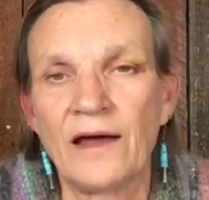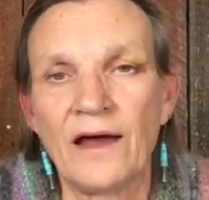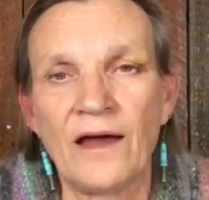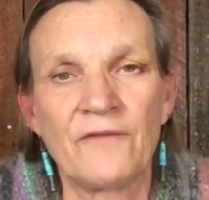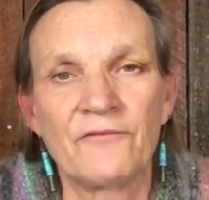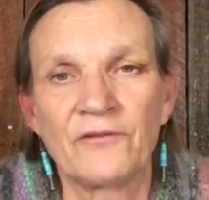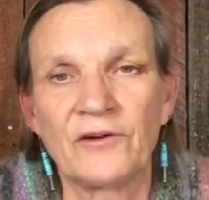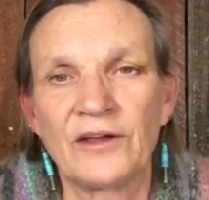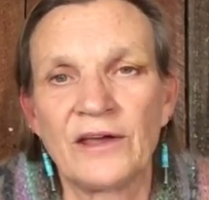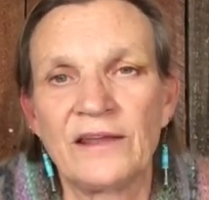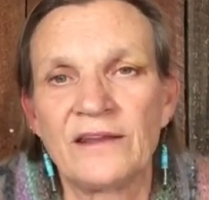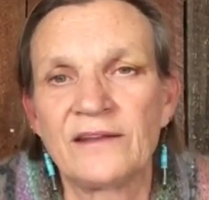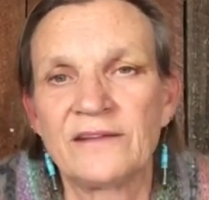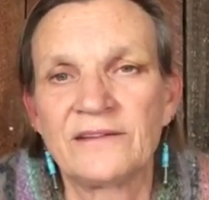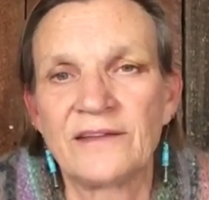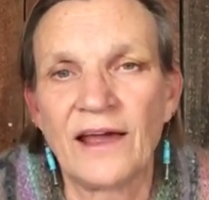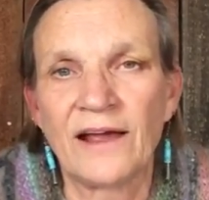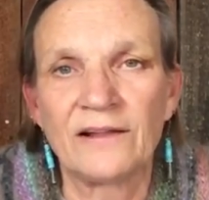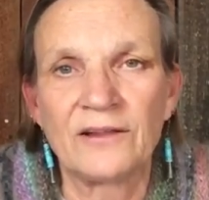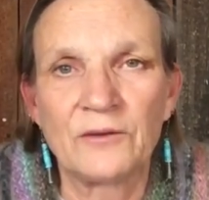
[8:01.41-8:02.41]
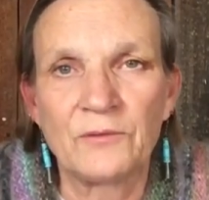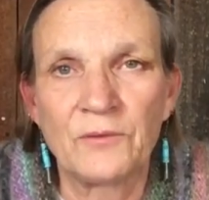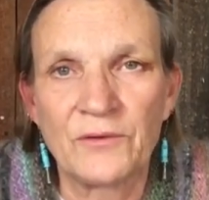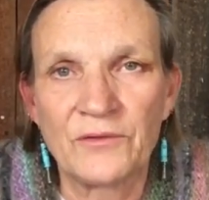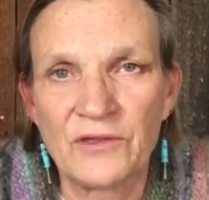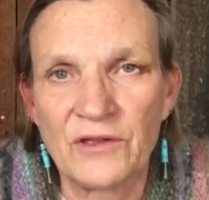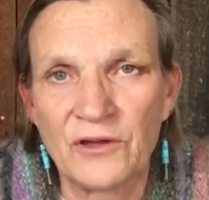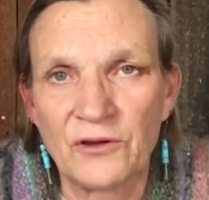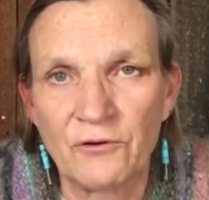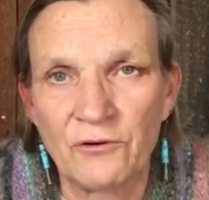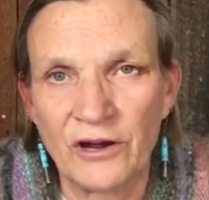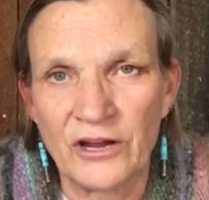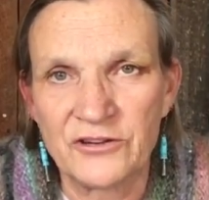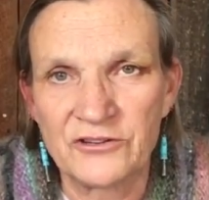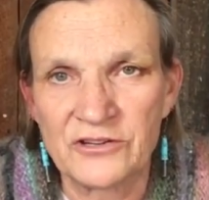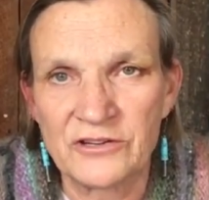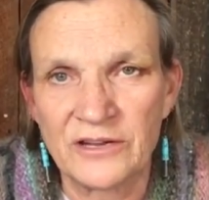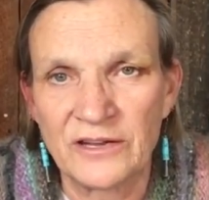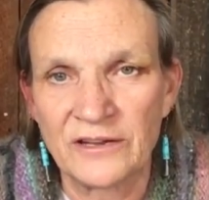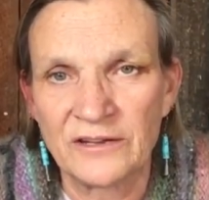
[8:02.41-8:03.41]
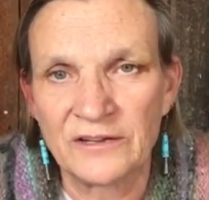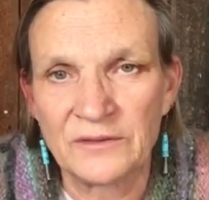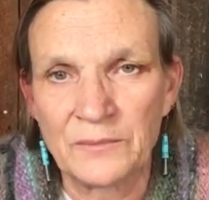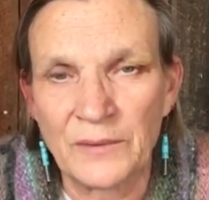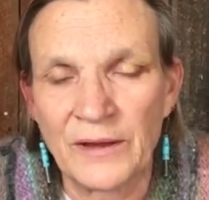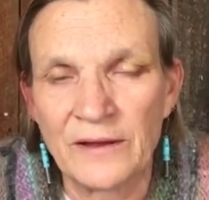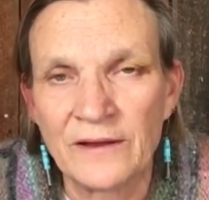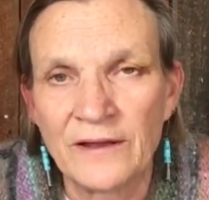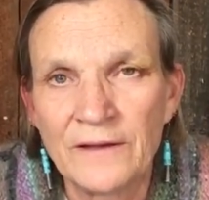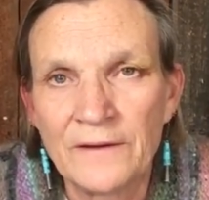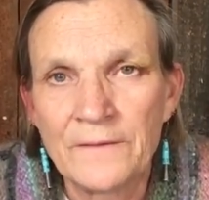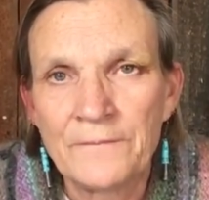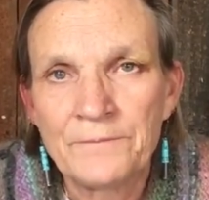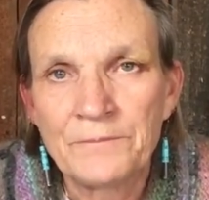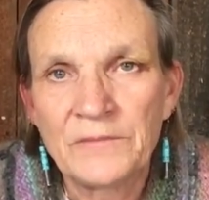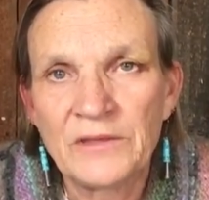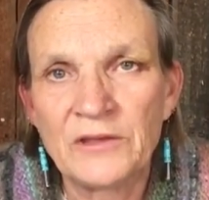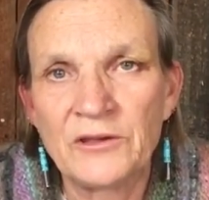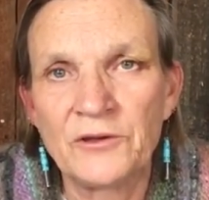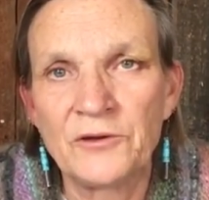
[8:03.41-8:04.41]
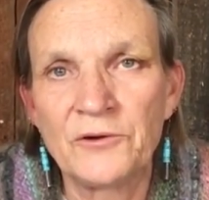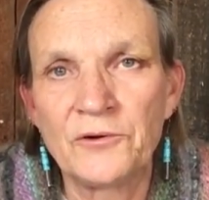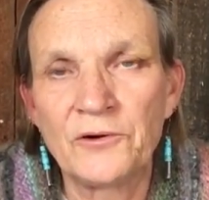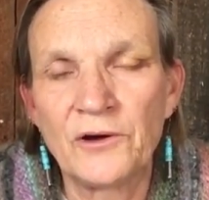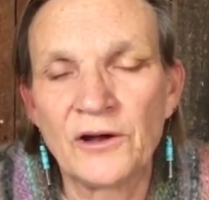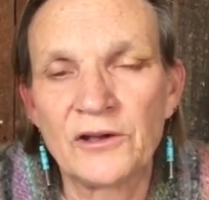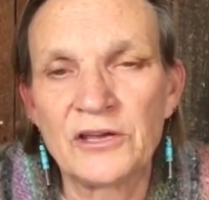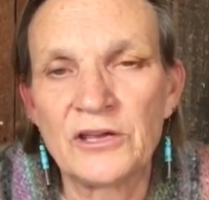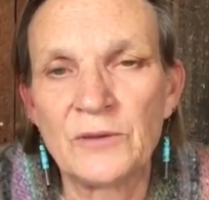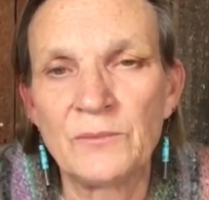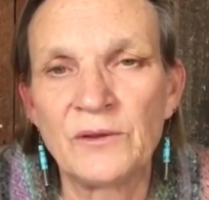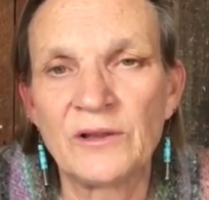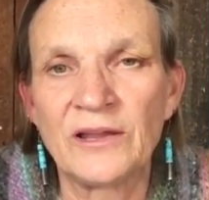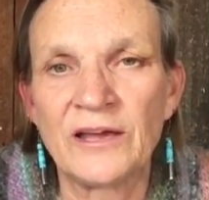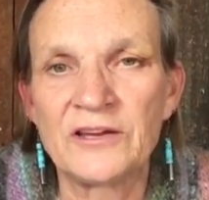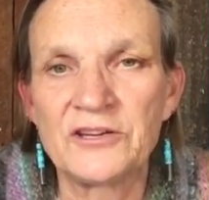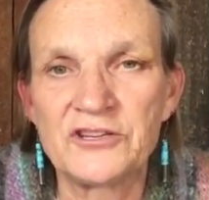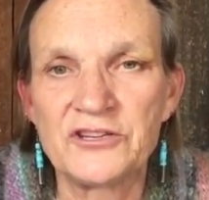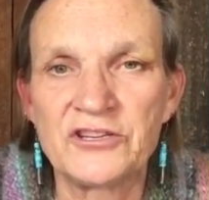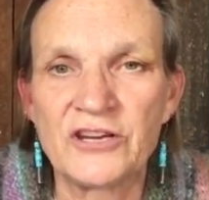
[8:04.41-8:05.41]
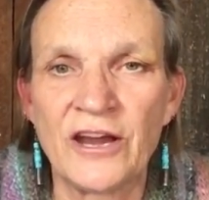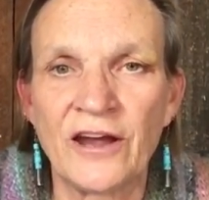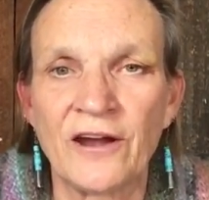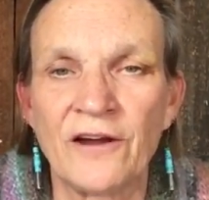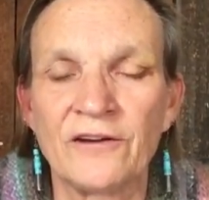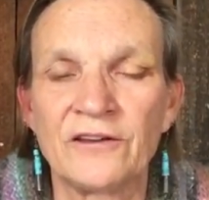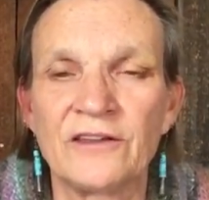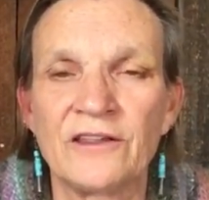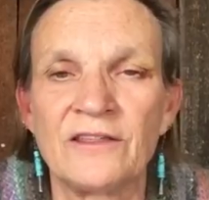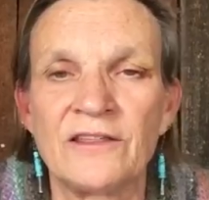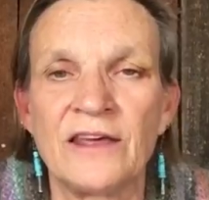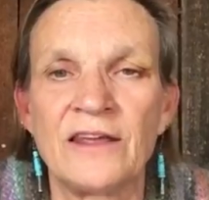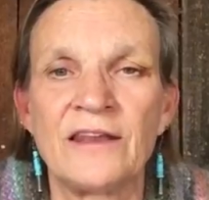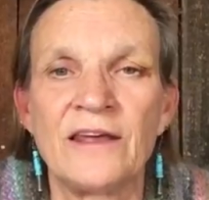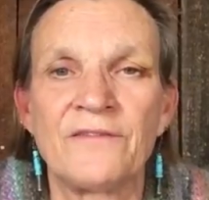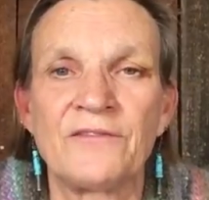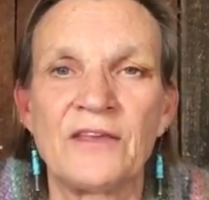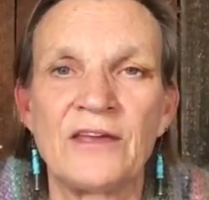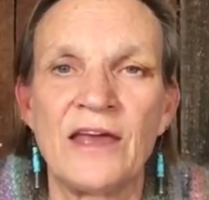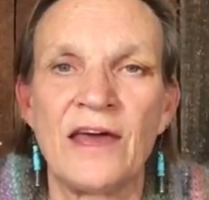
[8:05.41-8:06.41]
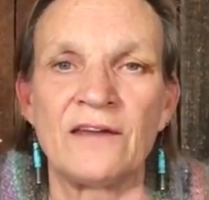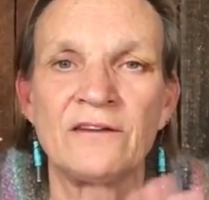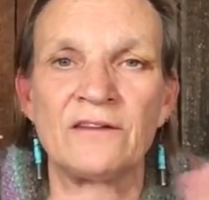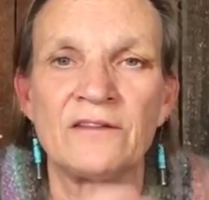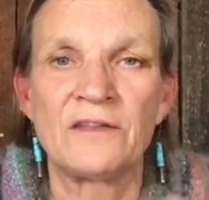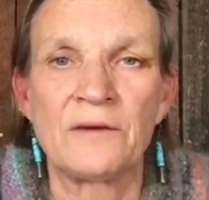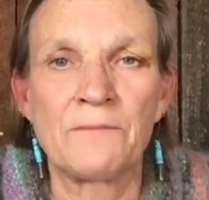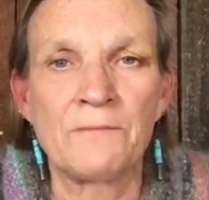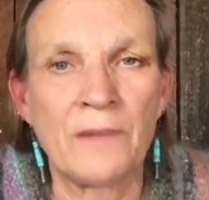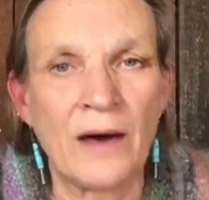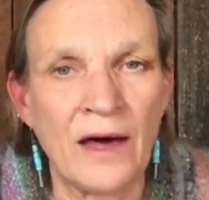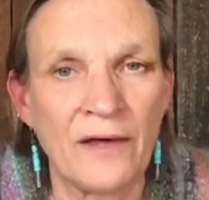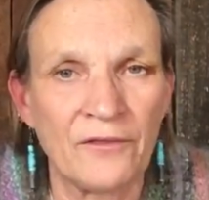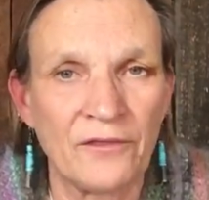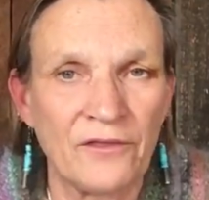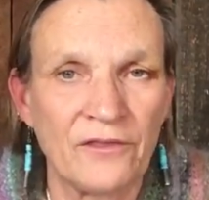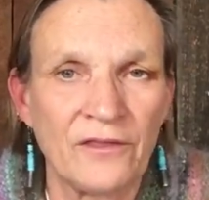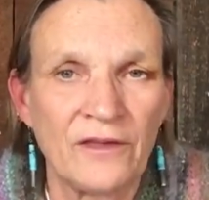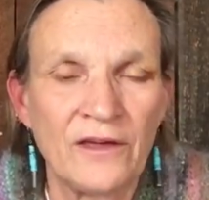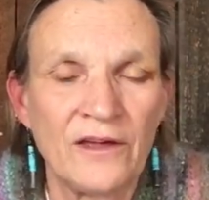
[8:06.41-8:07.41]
I forget exactly what the equation is, but you accumulate shares, and then at the end of the month,